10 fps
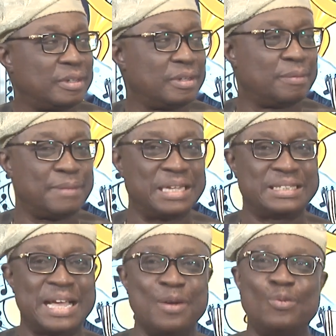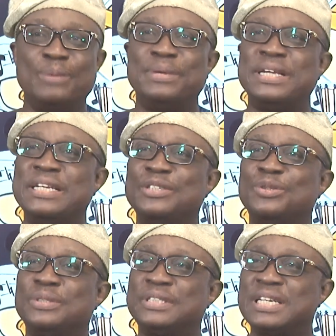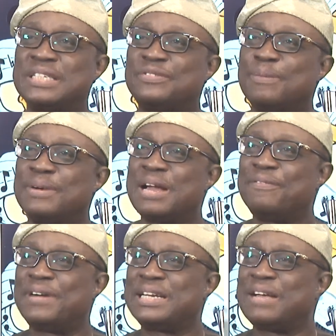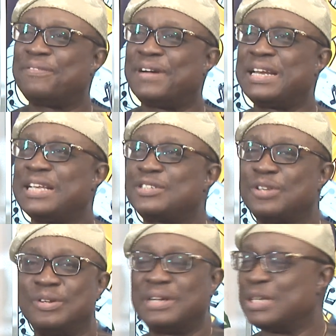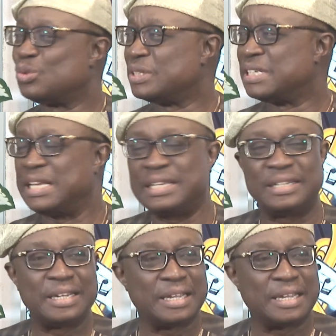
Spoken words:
by the time we begin to trace from grandfather, father, son, as we say